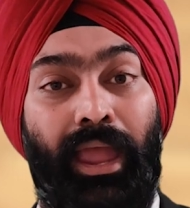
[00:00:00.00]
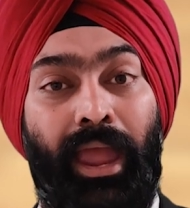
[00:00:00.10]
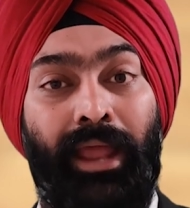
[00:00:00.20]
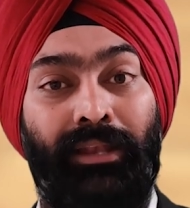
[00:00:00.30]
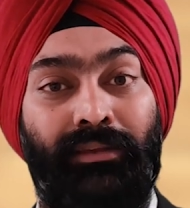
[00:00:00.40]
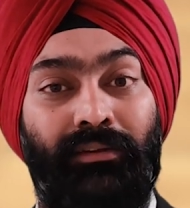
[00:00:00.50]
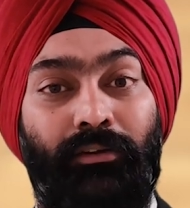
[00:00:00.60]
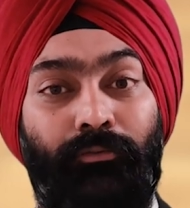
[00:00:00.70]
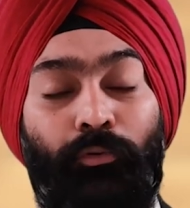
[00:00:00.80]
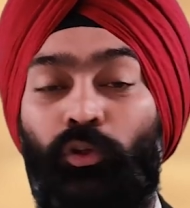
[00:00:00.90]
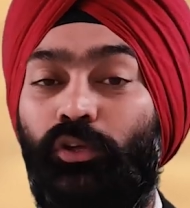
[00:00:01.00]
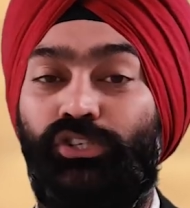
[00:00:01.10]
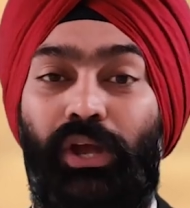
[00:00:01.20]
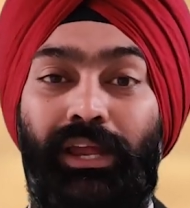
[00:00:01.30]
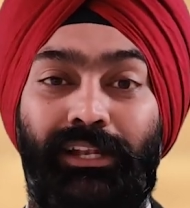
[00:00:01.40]
And for your
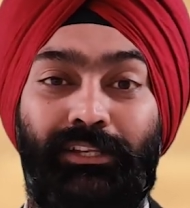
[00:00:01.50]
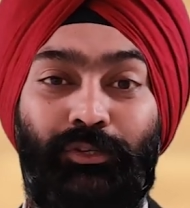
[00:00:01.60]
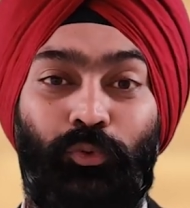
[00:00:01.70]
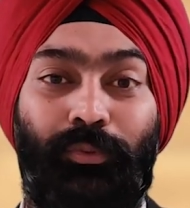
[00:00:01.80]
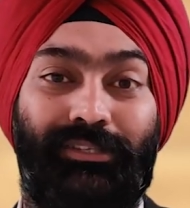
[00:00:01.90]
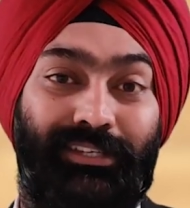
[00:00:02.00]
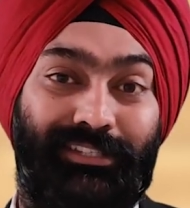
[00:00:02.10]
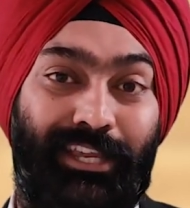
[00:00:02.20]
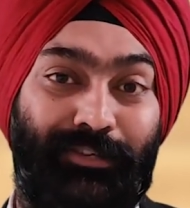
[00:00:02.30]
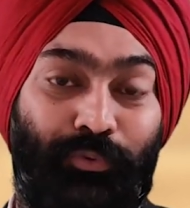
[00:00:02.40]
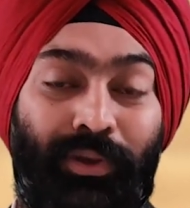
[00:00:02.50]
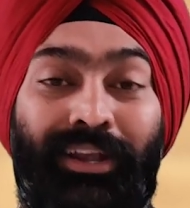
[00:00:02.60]
child to be successful